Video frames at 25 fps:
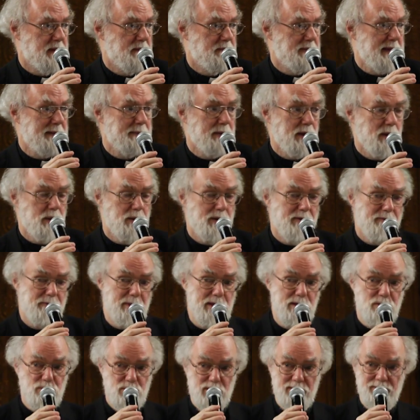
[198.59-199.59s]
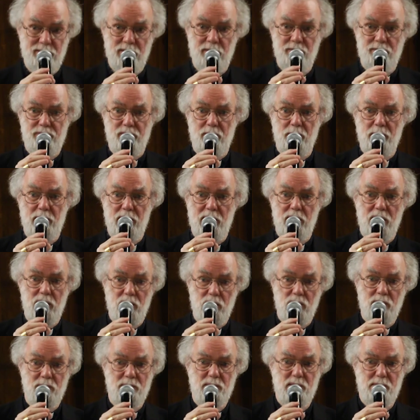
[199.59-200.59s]
people who have been driven from their
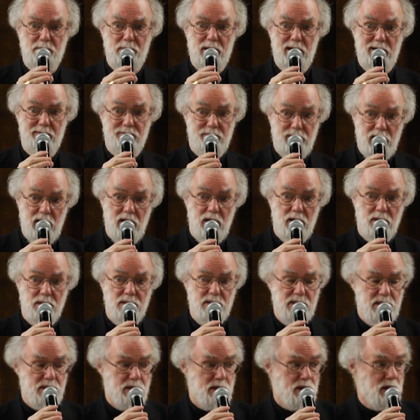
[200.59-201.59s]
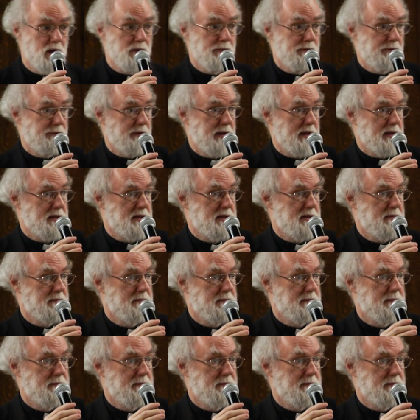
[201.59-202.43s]
homes by violence and conflict.